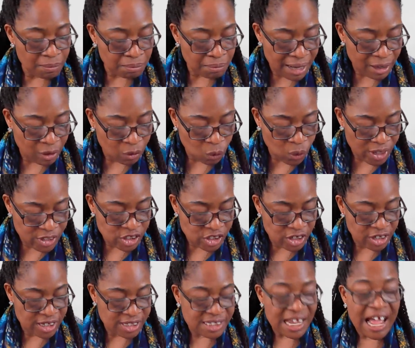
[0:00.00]
My
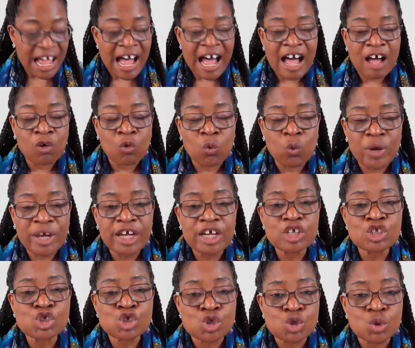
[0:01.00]
question is, are
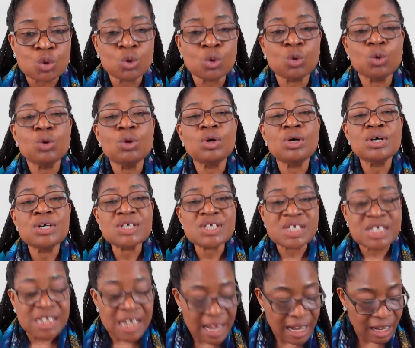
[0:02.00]
we too
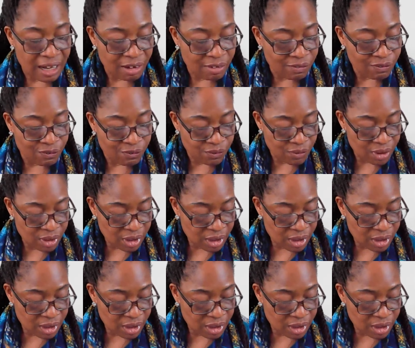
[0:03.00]
self-involved,